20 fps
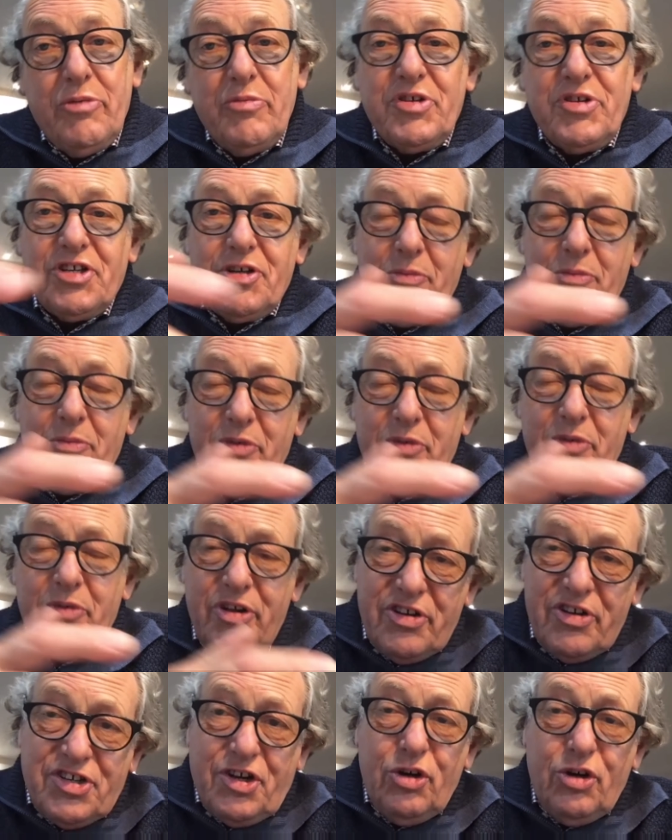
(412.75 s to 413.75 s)
some are at
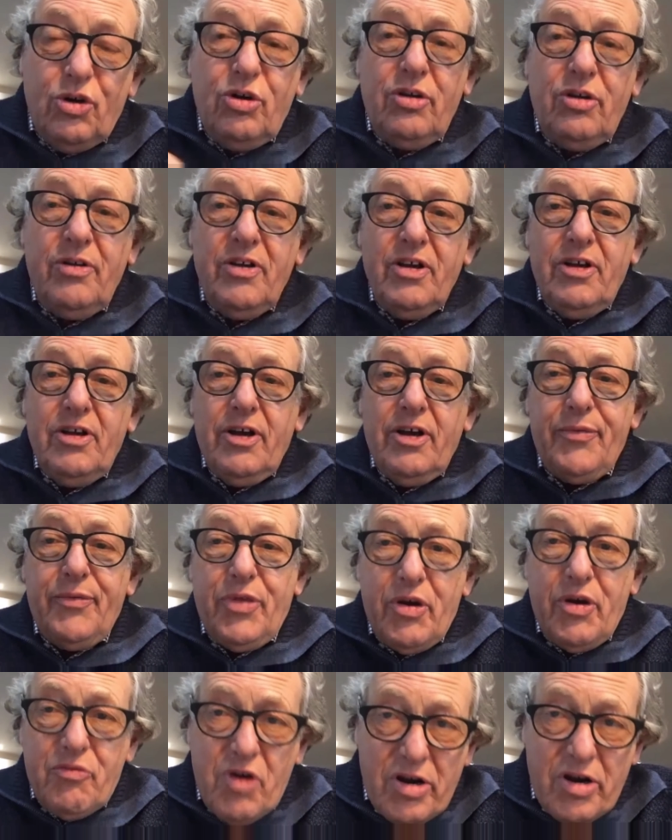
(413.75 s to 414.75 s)
school, if
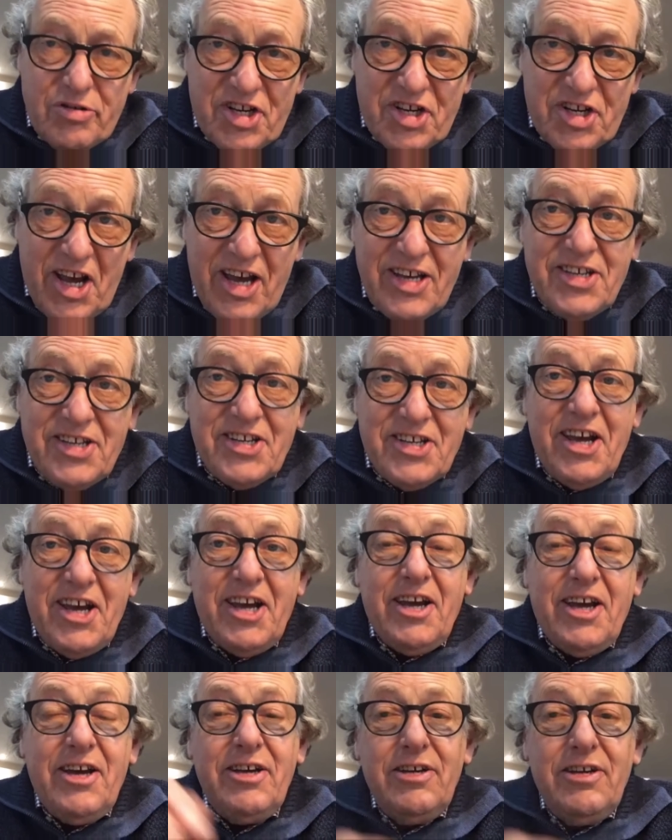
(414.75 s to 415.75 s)
they're
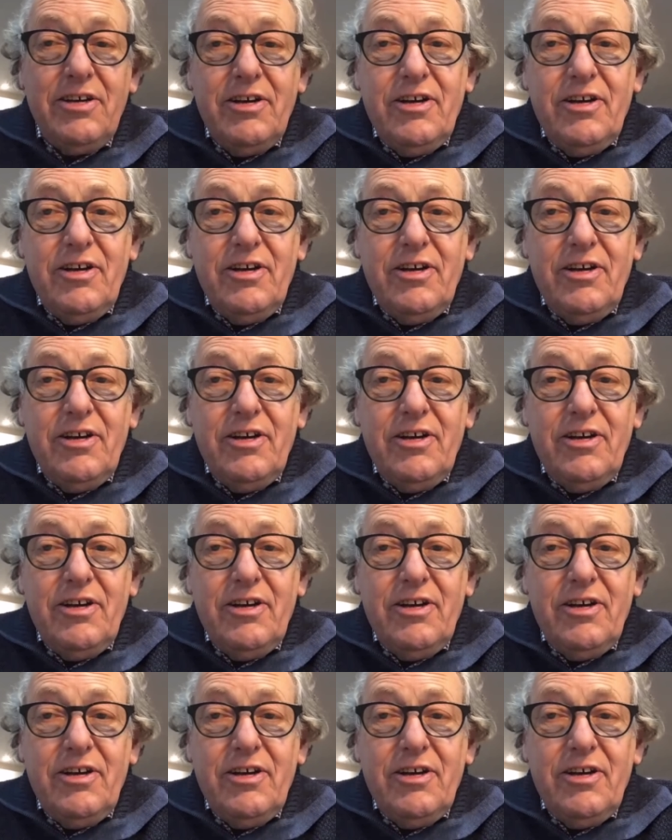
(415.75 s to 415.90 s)
rotating,